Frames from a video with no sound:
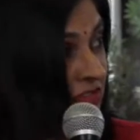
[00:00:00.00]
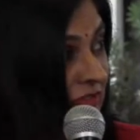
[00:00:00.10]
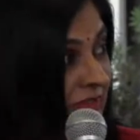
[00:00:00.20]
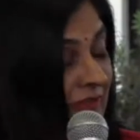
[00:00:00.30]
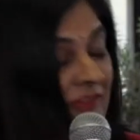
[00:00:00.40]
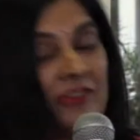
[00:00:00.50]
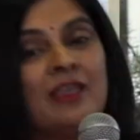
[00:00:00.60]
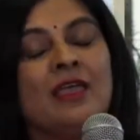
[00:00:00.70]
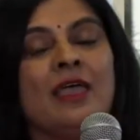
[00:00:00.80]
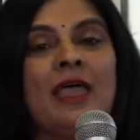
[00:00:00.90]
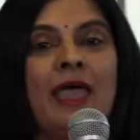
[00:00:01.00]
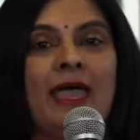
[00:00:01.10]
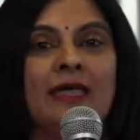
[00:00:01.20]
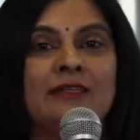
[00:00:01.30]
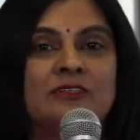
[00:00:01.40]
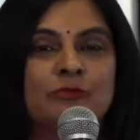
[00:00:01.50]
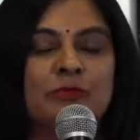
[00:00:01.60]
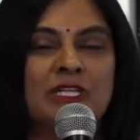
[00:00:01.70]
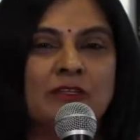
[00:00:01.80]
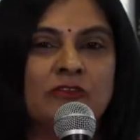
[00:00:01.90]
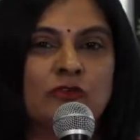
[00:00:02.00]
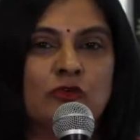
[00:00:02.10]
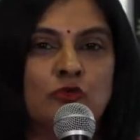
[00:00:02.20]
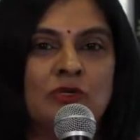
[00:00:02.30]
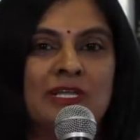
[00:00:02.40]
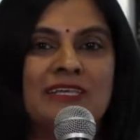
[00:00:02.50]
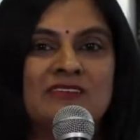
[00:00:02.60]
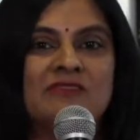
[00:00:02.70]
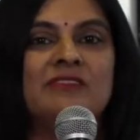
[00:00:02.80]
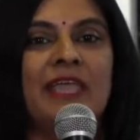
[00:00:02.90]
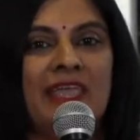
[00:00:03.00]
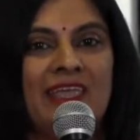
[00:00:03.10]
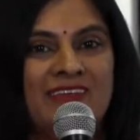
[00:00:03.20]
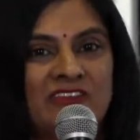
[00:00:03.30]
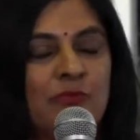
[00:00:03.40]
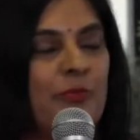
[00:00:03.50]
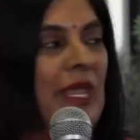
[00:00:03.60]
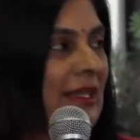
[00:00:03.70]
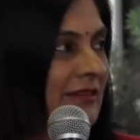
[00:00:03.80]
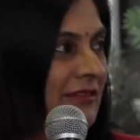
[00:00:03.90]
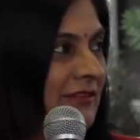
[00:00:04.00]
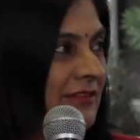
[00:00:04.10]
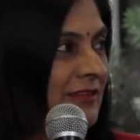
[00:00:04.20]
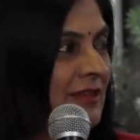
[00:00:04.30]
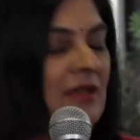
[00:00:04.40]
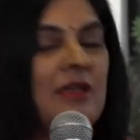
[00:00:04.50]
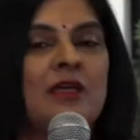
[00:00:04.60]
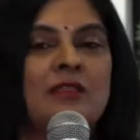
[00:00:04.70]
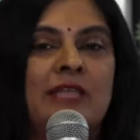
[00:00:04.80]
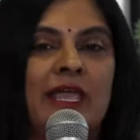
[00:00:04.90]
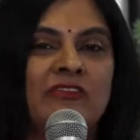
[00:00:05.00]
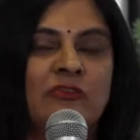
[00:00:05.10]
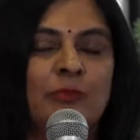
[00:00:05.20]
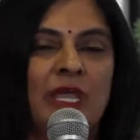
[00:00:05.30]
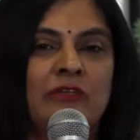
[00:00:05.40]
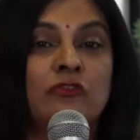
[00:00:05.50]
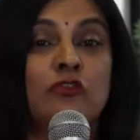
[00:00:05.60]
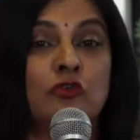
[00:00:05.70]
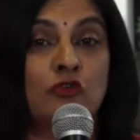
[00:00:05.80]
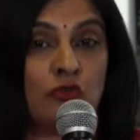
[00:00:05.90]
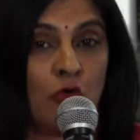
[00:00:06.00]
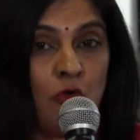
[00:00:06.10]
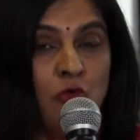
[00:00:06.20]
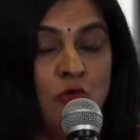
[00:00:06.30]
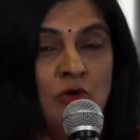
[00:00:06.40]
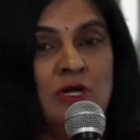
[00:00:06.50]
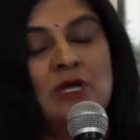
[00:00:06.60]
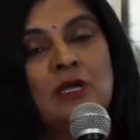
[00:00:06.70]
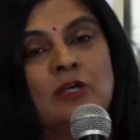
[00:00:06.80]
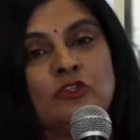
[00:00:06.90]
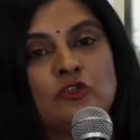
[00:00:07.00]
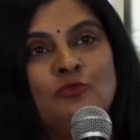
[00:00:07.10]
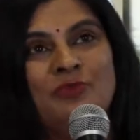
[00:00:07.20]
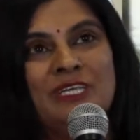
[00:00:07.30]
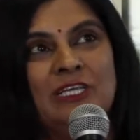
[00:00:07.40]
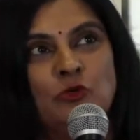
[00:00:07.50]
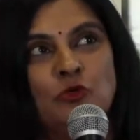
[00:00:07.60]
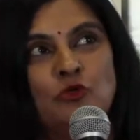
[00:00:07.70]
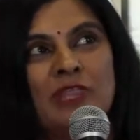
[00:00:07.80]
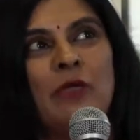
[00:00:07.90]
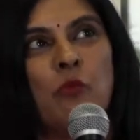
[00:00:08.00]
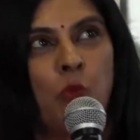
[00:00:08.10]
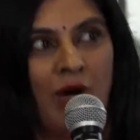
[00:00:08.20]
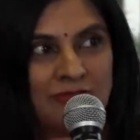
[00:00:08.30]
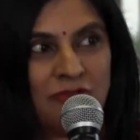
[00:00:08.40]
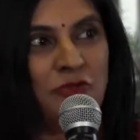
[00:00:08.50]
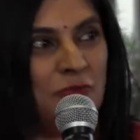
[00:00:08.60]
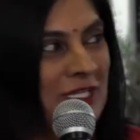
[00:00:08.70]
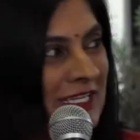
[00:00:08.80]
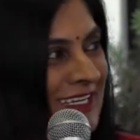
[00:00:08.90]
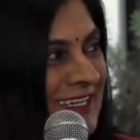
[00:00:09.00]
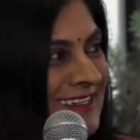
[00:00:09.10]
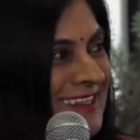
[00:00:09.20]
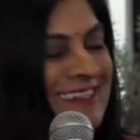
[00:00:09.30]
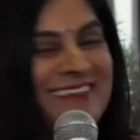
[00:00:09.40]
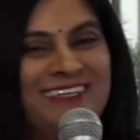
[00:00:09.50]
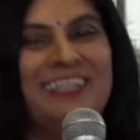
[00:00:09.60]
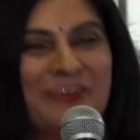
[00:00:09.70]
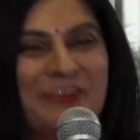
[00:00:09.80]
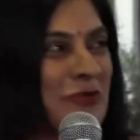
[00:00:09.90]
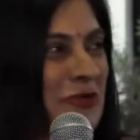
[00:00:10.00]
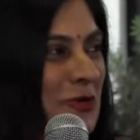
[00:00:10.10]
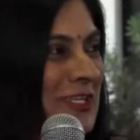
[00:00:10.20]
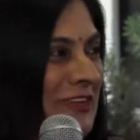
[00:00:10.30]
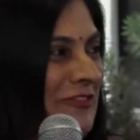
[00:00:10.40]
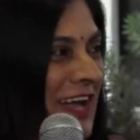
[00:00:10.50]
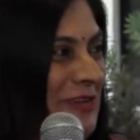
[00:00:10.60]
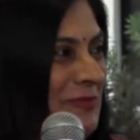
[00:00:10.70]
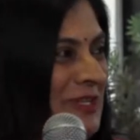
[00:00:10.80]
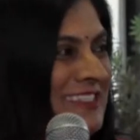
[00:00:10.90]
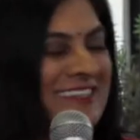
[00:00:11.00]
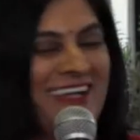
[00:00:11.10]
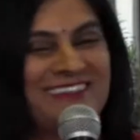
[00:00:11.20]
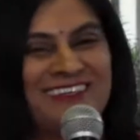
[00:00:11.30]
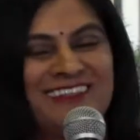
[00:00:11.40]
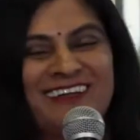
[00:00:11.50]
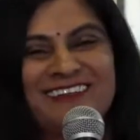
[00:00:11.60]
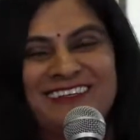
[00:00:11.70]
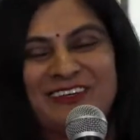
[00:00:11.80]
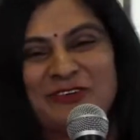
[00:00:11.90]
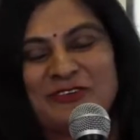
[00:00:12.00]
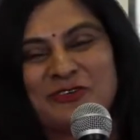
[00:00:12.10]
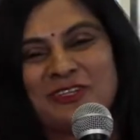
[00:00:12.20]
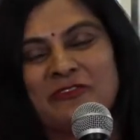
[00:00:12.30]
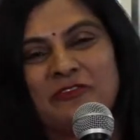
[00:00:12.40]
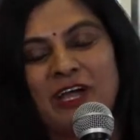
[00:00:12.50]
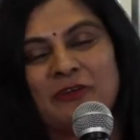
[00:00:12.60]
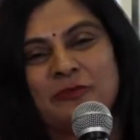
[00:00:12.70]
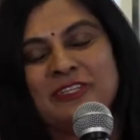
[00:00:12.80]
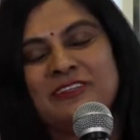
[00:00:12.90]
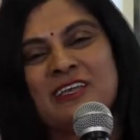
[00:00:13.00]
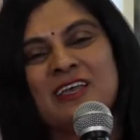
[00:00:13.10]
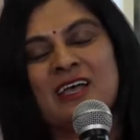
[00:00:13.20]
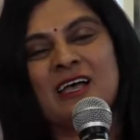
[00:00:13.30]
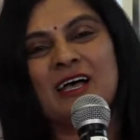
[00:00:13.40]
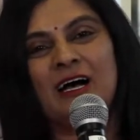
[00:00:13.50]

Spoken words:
functions. And middle school is their space to grow, to be who they want to be in a controlled environment. I say that in a controlled environment.